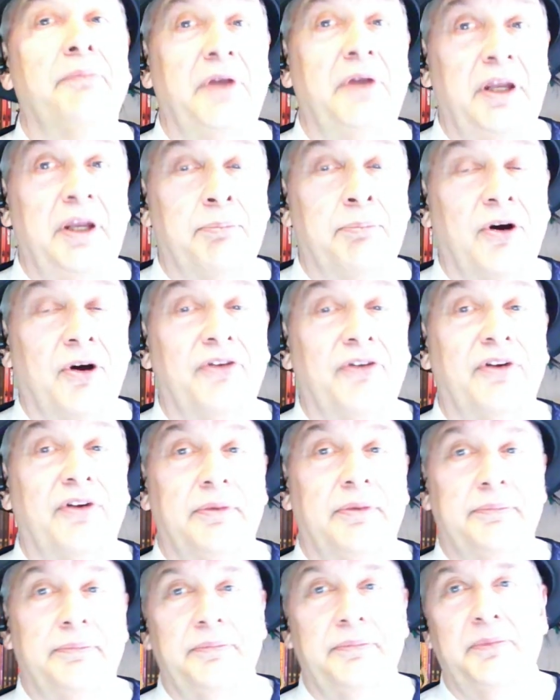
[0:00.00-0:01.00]
in
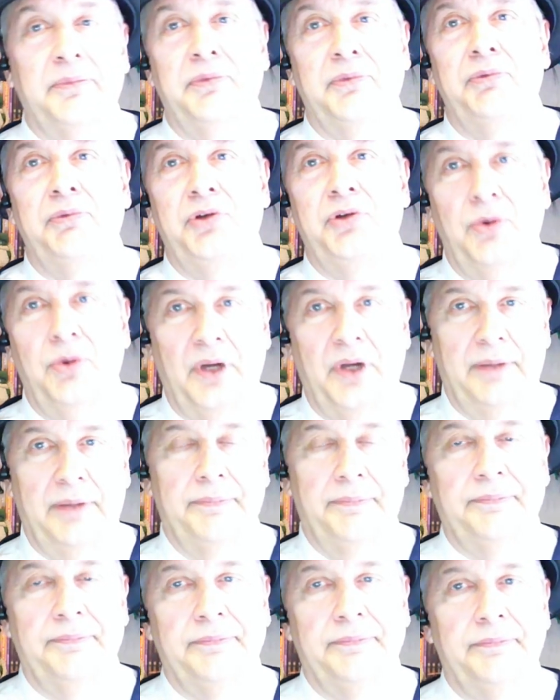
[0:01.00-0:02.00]
person. Do it.
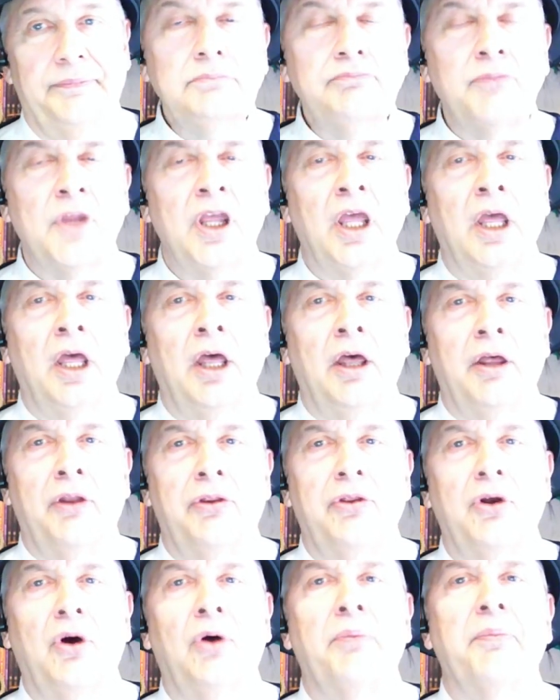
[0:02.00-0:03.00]

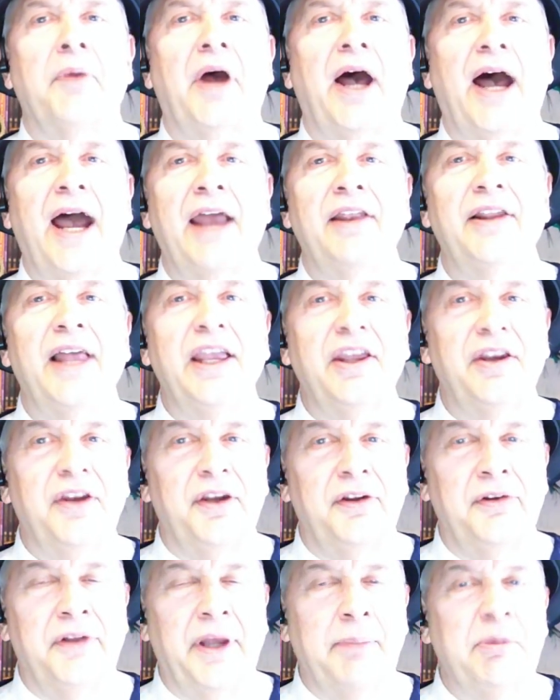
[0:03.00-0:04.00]
So I'd like you to
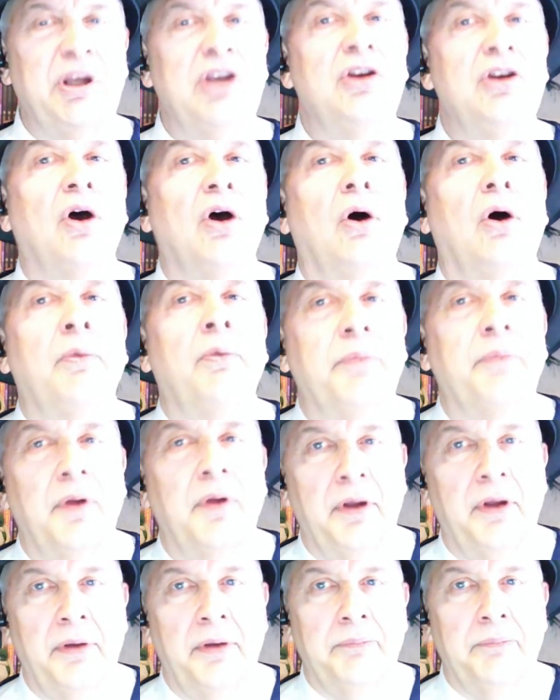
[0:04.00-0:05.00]
let me know
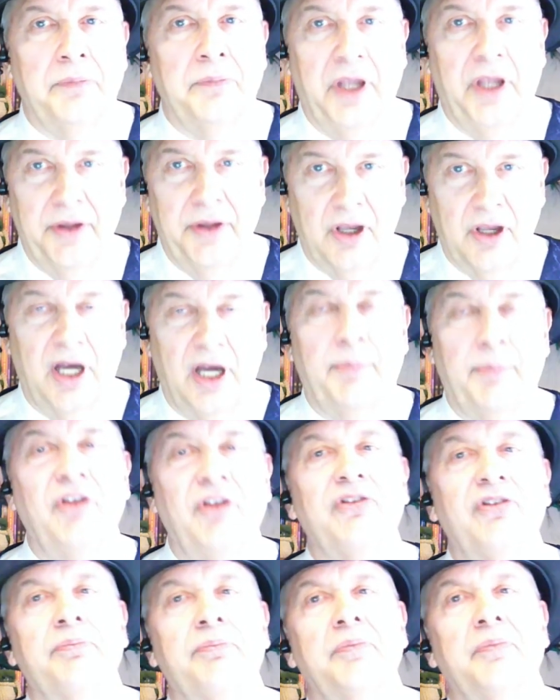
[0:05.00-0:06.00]
in the comments